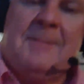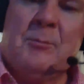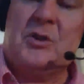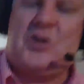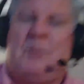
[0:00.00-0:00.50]

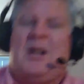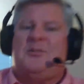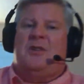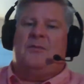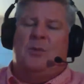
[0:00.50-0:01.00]
Wouldn't
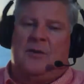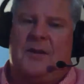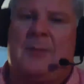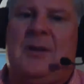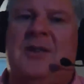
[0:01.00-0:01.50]
surprise me if more
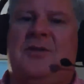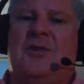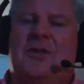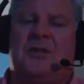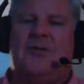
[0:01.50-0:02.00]
family history
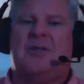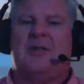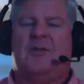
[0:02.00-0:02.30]
centers start